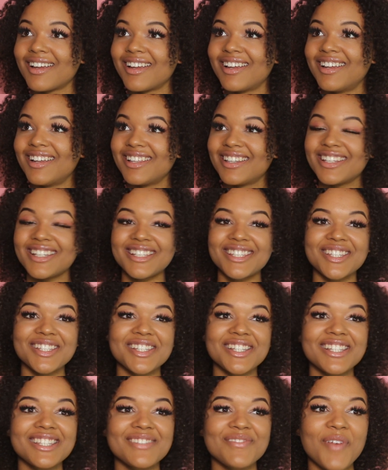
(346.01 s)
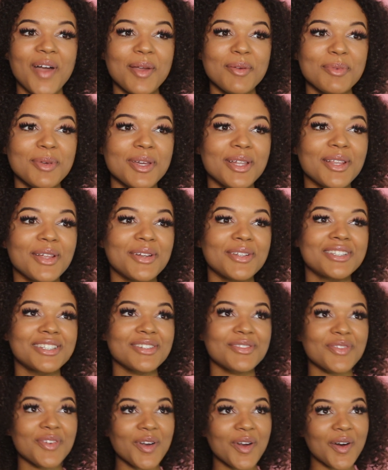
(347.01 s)
this is this might be a little
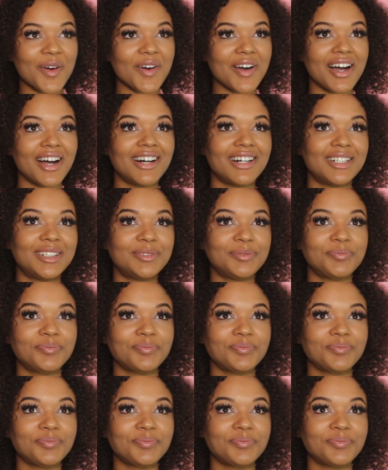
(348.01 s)
difficult. Um, yeah,